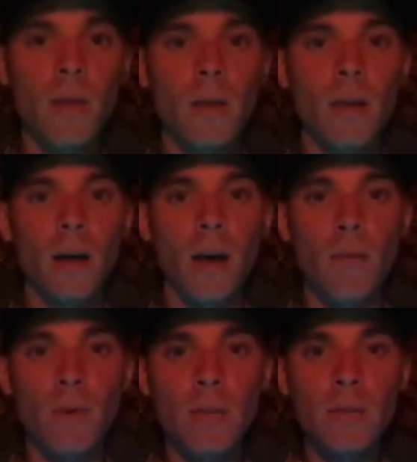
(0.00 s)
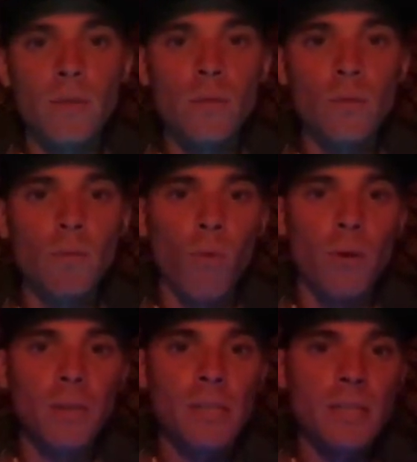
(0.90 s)
Now, I've went into
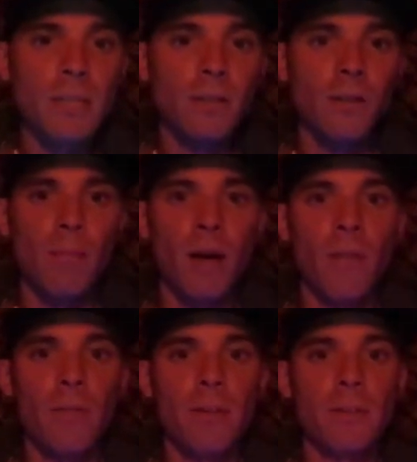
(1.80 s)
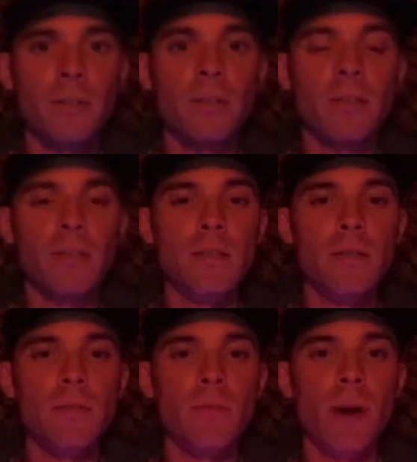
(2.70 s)
more detail about this
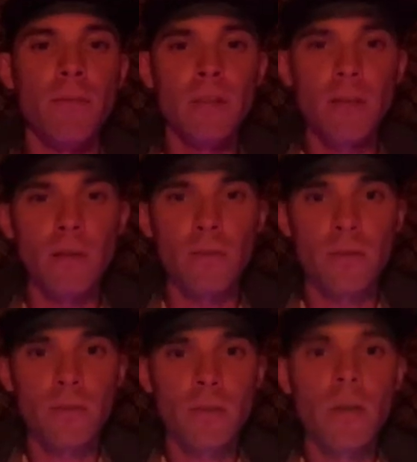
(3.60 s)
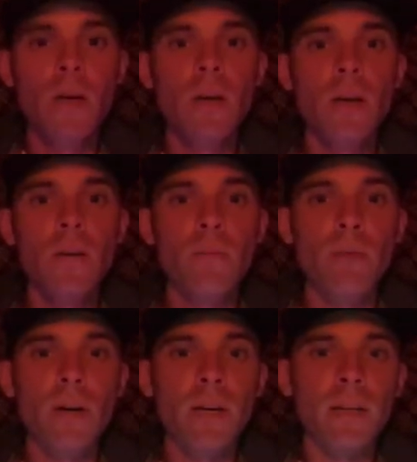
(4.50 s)
in my videos,
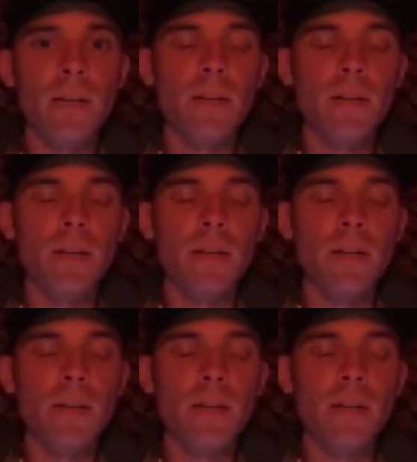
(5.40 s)
but